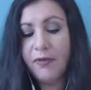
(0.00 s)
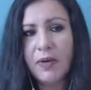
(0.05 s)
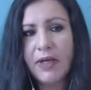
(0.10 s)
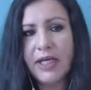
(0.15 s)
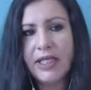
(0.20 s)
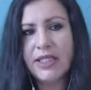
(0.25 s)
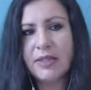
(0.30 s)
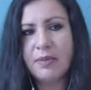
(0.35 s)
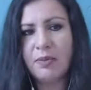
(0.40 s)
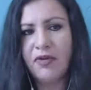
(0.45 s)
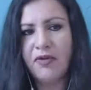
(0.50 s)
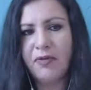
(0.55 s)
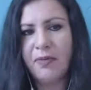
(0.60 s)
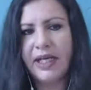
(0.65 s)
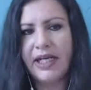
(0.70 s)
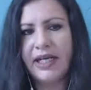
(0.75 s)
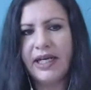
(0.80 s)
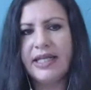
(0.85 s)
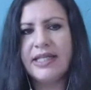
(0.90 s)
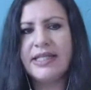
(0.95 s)
Human rights
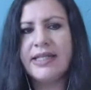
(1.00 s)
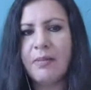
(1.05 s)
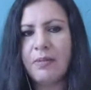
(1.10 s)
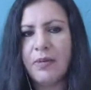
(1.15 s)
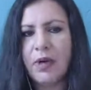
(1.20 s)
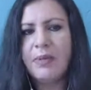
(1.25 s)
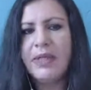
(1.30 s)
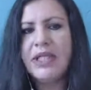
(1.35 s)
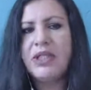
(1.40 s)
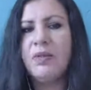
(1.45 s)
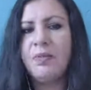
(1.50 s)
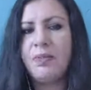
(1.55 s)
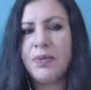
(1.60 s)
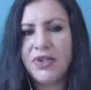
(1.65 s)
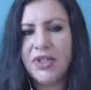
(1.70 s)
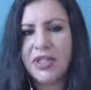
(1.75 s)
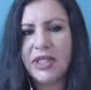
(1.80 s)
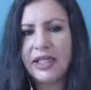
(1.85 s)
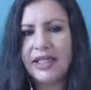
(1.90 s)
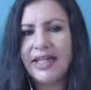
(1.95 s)
movement, it is a moment to
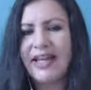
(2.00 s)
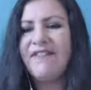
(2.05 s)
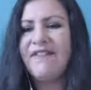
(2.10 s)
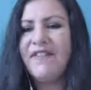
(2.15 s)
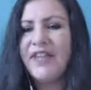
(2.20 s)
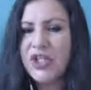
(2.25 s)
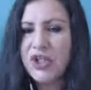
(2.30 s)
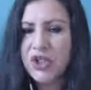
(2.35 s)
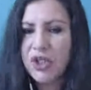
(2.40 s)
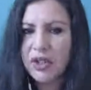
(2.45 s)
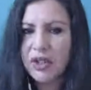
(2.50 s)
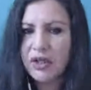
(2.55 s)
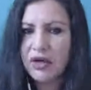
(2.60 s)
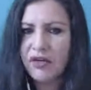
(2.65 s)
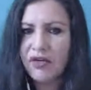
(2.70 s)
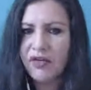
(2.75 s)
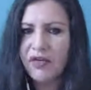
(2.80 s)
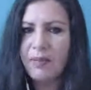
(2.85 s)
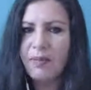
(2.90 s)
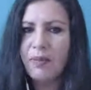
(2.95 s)
project a vision
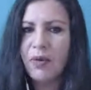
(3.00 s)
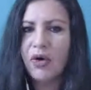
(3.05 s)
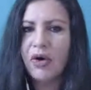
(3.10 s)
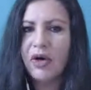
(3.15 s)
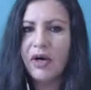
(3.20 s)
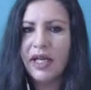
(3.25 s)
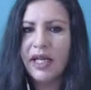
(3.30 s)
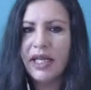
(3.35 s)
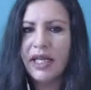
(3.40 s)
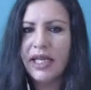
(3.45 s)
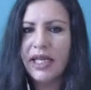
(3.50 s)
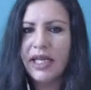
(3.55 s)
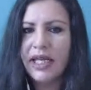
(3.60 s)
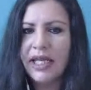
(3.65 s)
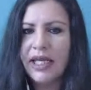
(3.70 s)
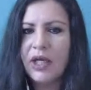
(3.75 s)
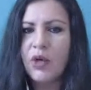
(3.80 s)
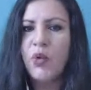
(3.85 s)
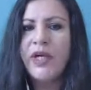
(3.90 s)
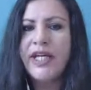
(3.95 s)
of a more
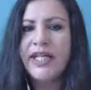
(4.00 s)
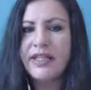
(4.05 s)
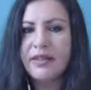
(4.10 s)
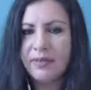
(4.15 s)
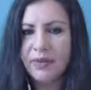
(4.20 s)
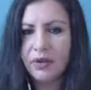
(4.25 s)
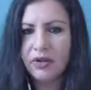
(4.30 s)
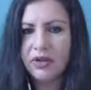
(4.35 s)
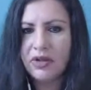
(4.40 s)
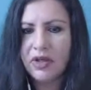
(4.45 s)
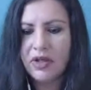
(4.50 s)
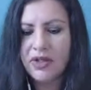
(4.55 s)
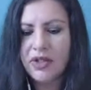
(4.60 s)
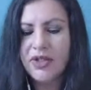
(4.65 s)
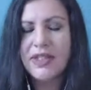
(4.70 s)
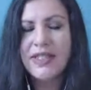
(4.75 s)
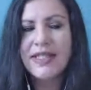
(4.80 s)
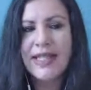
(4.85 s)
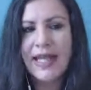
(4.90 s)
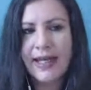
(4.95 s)
equitable,
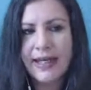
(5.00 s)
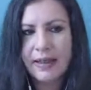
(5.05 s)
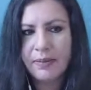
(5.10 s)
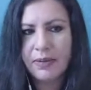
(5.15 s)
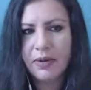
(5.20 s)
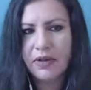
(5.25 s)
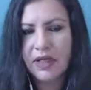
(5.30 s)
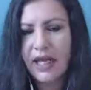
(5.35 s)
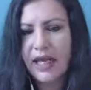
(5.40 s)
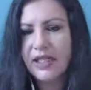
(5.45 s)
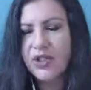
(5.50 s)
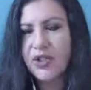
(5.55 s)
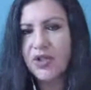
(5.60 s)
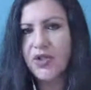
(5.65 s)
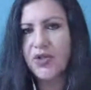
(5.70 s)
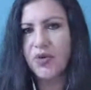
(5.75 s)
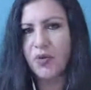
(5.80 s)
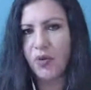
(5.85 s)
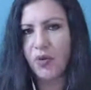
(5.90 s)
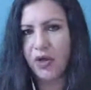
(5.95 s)
sustainable, and
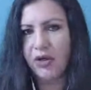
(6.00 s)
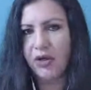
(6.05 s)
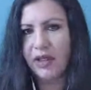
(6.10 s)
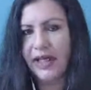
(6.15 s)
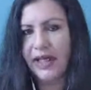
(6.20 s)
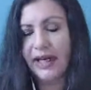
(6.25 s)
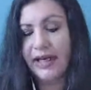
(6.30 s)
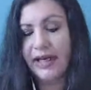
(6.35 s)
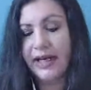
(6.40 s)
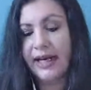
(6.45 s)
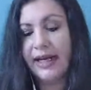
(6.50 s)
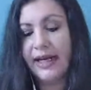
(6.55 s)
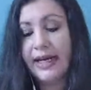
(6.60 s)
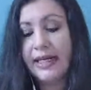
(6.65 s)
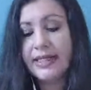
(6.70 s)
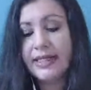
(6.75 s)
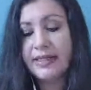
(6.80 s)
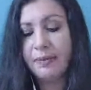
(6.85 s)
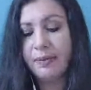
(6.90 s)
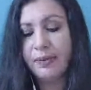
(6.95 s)
just world. And it
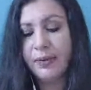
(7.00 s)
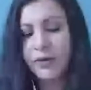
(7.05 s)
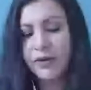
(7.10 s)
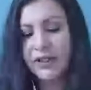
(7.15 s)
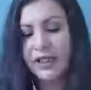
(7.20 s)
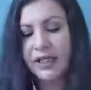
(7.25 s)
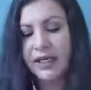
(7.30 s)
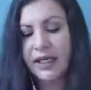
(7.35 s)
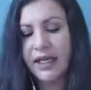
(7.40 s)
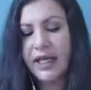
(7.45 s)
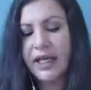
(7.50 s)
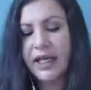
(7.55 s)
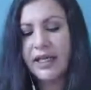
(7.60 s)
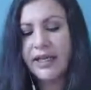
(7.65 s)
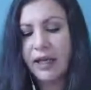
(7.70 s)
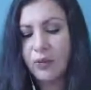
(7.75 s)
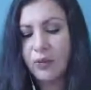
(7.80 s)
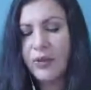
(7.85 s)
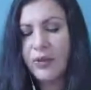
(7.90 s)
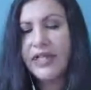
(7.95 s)
is important
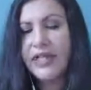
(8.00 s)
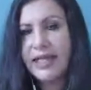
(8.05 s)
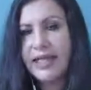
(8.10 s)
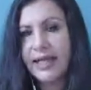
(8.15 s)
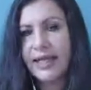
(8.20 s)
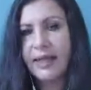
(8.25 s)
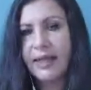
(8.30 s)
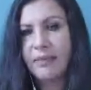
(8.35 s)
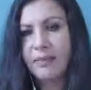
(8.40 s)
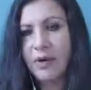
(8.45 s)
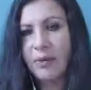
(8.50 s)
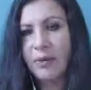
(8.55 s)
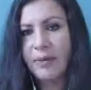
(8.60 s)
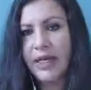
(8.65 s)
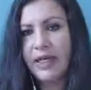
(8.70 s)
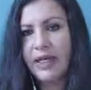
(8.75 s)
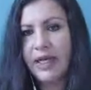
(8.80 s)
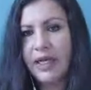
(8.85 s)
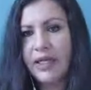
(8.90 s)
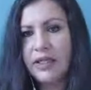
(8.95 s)
that we take the
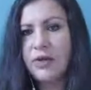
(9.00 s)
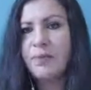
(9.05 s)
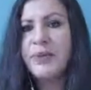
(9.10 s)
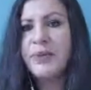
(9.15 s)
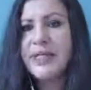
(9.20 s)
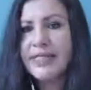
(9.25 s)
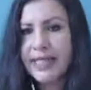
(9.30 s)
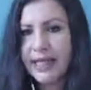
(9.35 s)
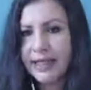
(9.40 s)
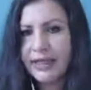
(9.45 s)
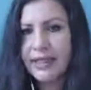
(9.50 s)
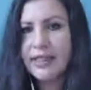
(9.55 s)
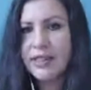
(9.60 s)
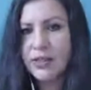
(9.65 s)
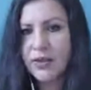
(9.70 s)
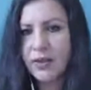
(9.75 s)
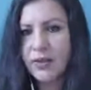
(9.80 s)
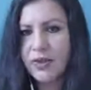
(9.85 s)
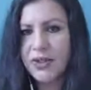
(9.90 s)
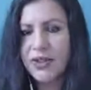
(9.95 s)
moment to present the
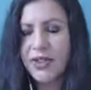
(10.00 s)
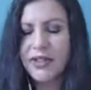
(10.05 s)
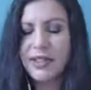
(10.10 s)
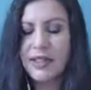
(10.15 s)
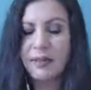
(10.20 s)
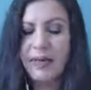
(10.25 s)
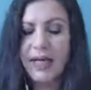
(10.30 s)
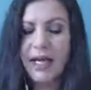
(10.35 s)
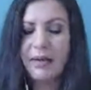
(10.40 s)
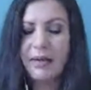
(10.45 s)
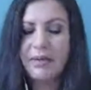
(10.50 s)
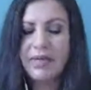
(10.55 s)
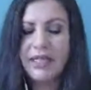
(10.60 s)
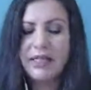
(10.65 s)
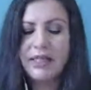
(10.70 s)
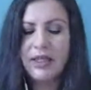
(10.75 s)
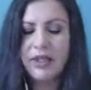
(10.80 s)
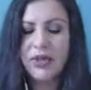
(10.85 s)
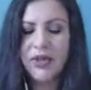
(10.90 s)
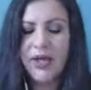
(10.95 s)
solutions. I mean,
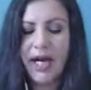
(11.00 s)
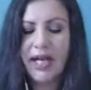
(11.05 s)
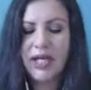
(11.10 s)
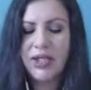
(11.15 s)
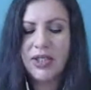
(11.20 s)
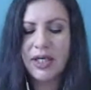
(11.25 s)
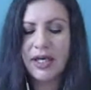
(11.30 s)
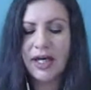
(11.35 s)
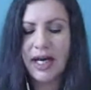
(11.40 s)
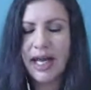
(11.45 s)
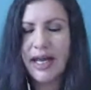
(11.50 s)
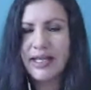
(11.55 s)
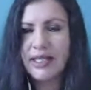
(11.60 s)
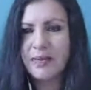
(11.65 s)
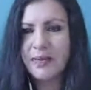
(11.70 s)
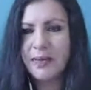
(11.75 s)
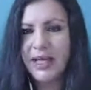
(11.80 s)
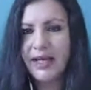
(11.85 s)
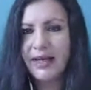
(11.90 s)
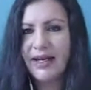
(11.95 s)
Amnesty International
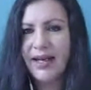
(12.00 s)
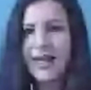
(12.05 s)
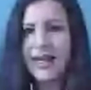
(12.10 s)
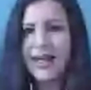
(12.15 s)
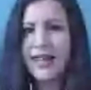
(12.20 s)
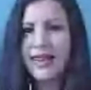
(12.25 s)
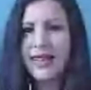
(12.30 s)
has been